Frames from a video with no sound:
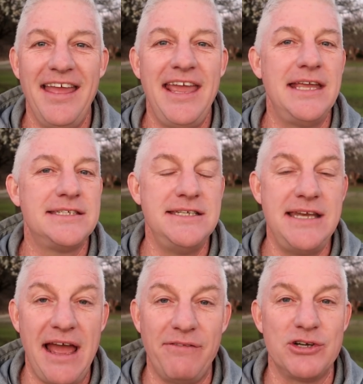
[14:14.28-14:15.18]
He's
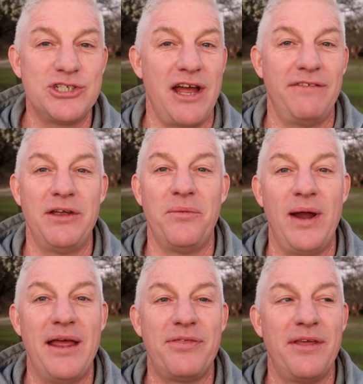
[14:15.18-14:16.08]
never shoving
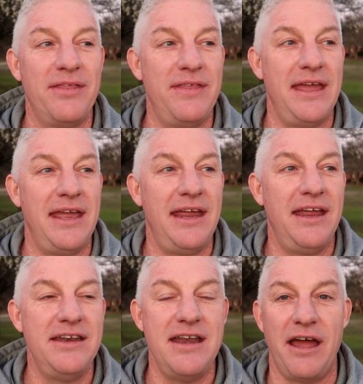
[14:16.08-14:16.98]
with the
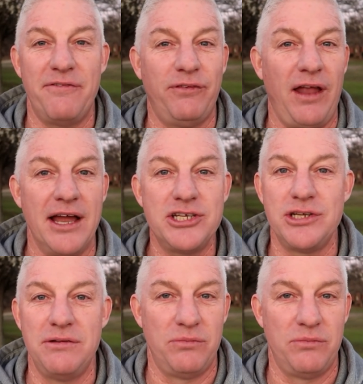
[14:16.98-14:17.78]
nut flush.